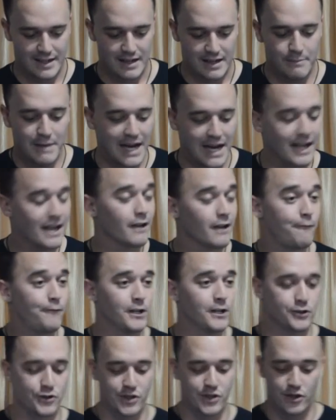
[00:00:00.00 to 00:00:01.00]
A man had a
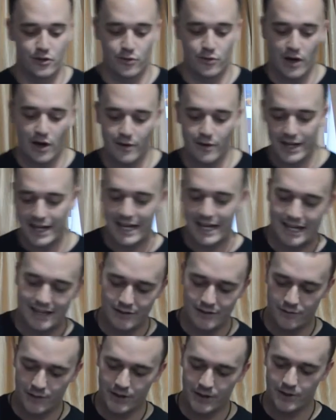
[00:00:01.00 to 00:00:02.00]
fig tree growing in
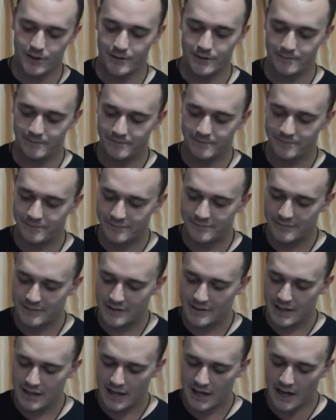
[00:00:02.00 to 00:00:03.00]
his vineyard.
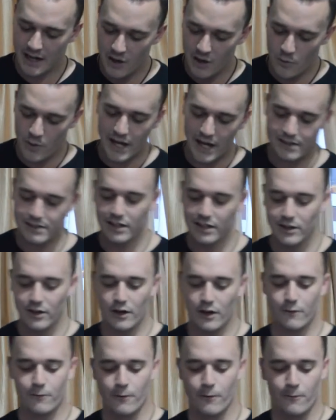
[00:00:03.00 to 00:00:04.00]
And he went to
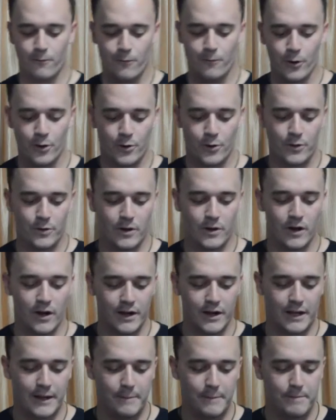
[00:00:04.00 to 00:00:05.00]
look for fruit
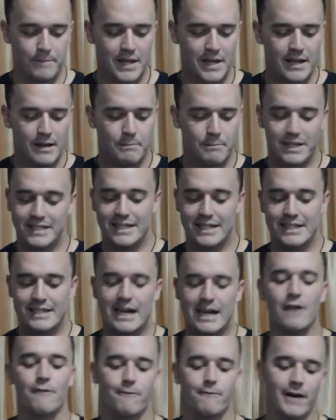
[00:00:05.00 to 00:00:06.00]
on it, but did
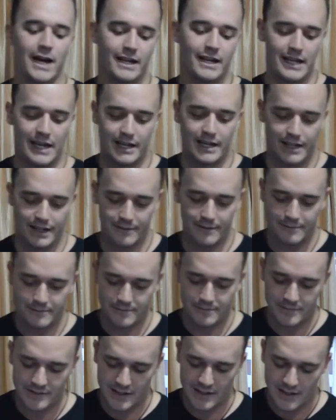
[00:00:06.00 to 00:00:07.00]
not find any.
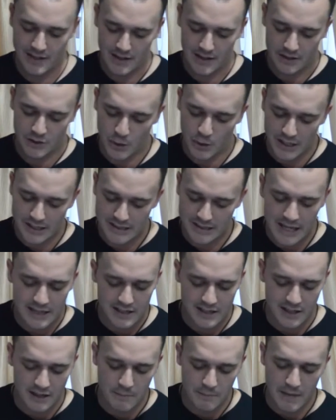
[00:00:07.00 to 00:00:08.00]
So he said
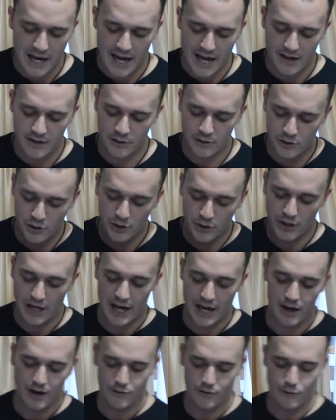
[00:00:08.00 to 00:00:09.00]
to the man who took
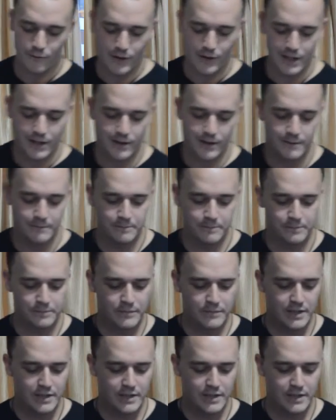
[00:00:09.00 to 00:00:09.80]
care of the vineyard,